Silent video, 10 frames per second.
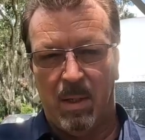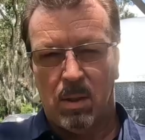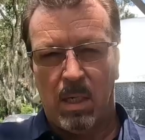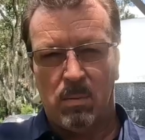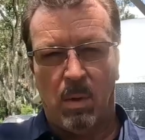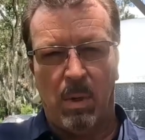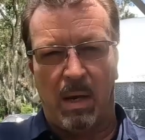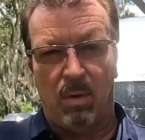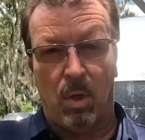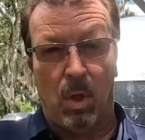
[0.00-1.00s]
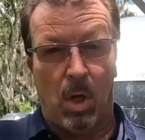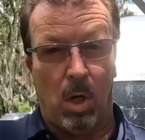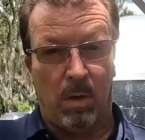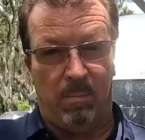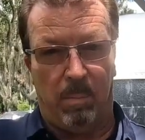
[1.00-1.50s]
So that's why we have a
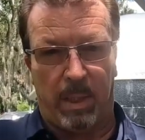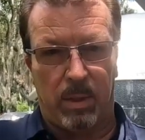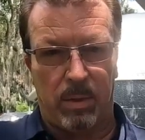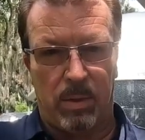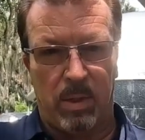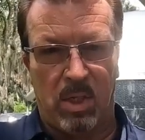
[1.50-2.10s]
lot of pictures.